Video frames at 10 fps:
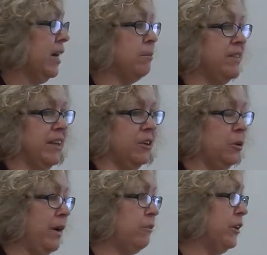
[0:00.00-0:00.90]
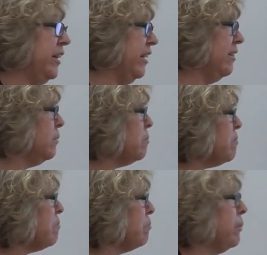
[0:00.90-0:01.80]
comes in, whoever it is.
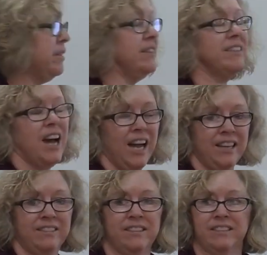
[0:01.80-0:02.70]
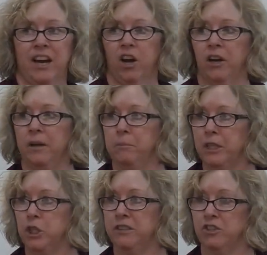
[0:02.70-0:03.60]
Mrs. Keiss is our
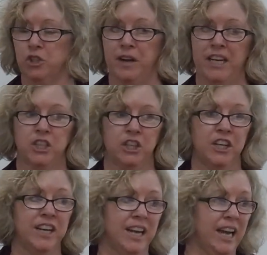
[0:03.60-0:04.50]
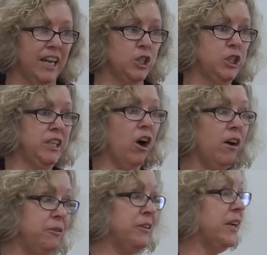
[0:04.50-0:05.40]
admissions director, and she
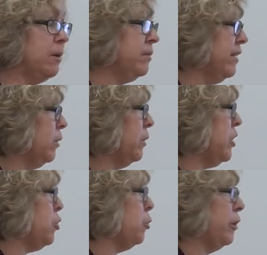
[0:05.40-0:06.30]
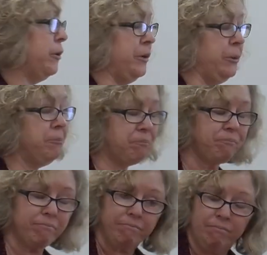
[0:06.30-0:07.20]
often comes in with a tour group.
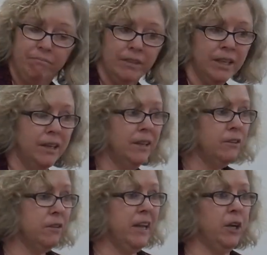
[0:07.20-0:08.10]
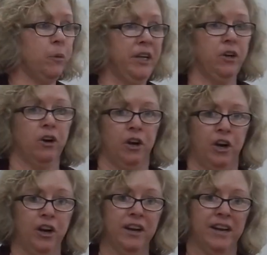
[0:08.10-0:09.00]
So they greet
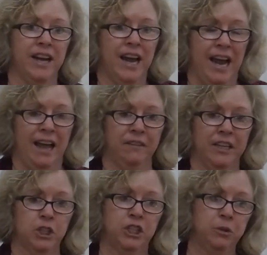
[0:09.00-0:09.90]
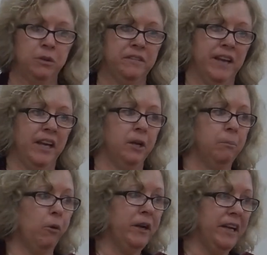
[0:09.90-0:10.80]
her, and then she will say,
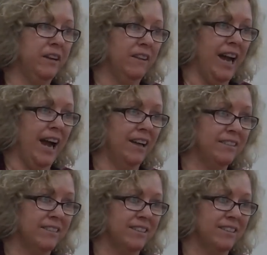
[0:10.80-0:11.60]
good morning, class,